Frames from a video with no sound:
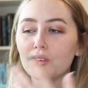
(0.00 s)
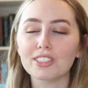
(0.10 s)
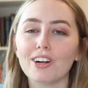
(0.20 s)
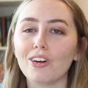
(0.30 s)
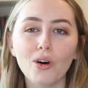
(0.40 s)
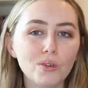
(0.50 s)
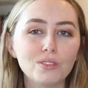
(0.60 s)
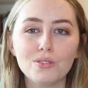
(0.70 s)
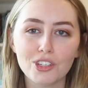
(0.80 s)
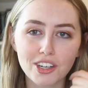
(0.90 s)
we'll start a whole
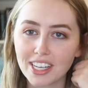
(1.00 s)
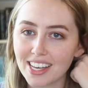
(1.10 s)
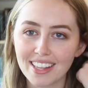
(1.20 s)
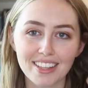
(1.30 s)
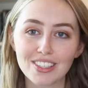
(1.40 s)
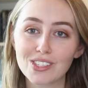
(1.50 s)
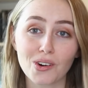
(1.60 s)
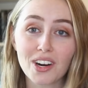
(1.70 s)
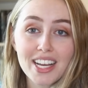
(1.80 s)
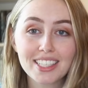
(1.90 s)
new journey in this
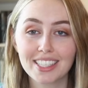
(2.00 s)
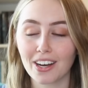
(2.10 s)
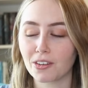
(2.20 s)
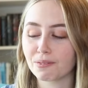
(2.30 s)
story so